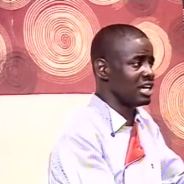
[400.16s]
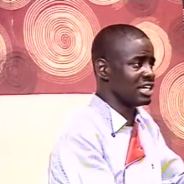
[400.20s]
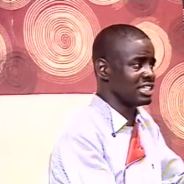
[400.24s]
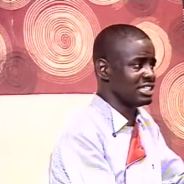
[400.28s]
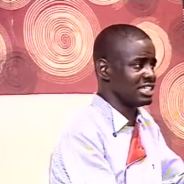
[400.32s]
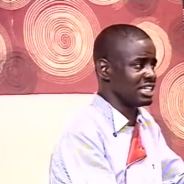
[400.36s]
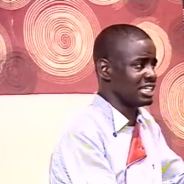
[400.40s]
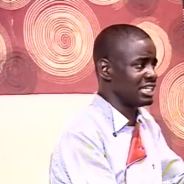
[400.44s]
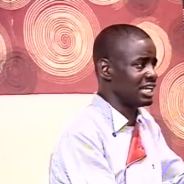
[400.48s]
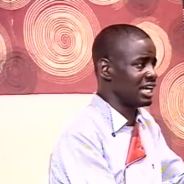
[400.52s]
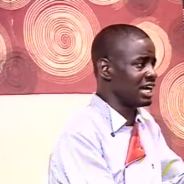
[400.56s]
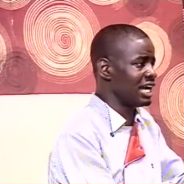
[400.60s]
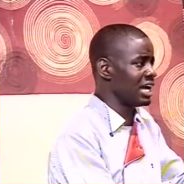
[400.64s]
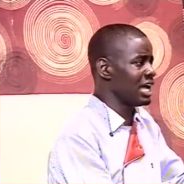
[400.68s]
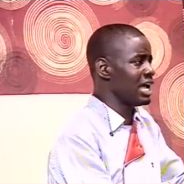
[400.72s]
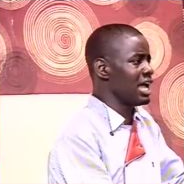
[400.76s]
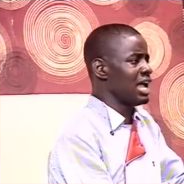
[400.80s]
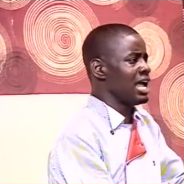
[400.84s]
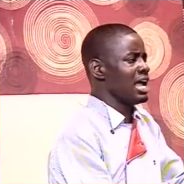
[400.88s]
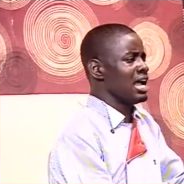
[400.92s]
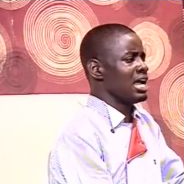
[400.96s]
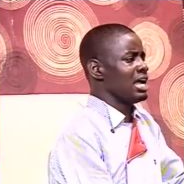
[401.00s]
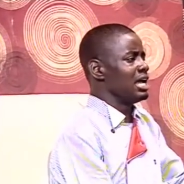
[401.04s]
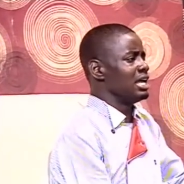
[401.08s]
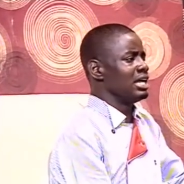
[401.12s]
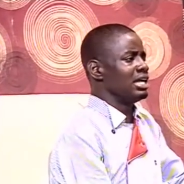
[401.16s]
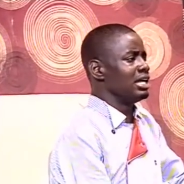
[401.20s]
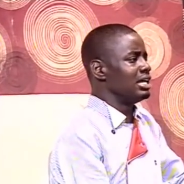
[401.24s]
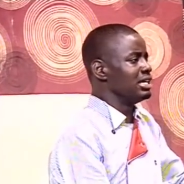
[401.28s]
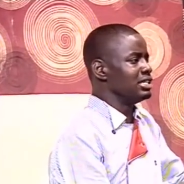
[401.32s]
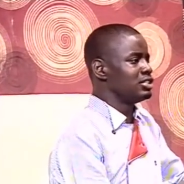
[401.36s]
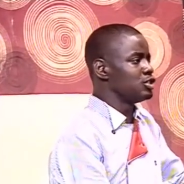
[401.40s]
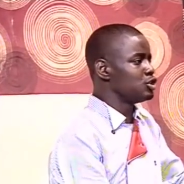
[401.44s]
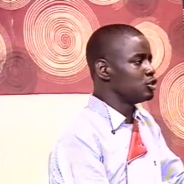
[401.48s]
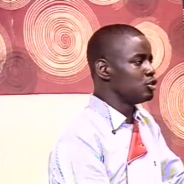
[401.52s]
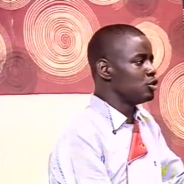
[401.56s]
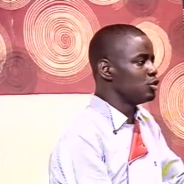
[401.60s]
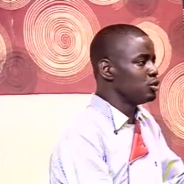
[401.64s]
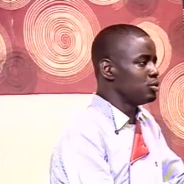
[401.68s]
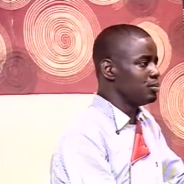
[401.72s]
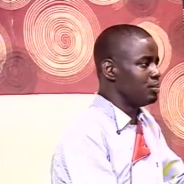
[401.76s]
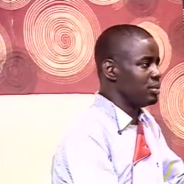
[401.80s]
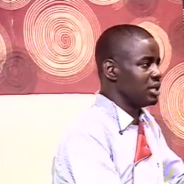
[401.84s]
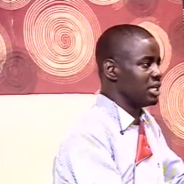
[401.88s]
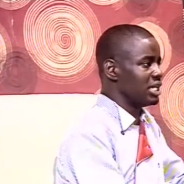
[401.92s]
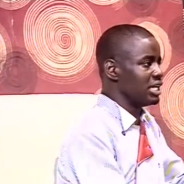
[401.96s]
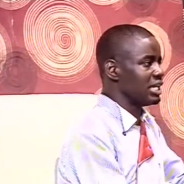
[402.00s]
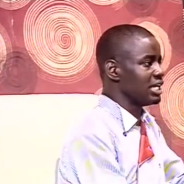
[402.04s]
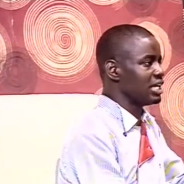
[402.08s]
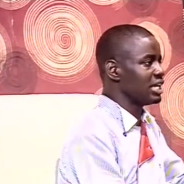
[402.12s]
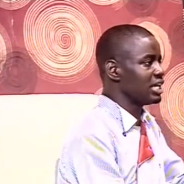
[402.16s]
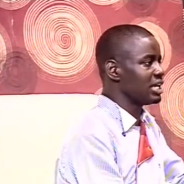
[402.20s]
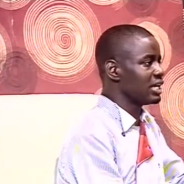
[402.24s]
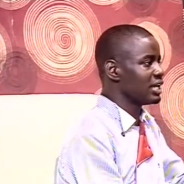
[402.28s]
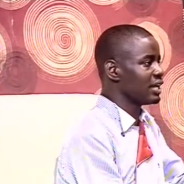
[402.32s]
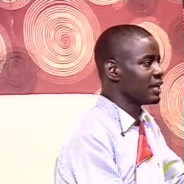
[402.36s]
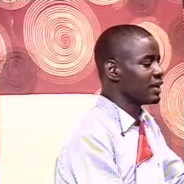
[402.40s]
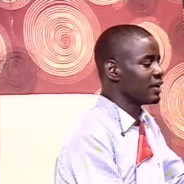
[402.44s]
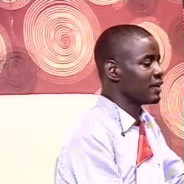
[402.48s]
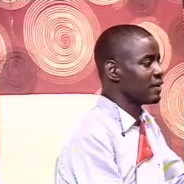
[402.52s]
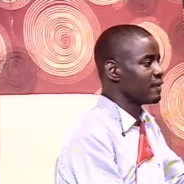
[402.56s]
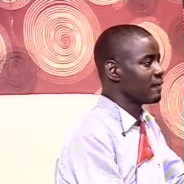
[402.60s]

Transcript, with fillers: agenda. It shouldn't be. So so so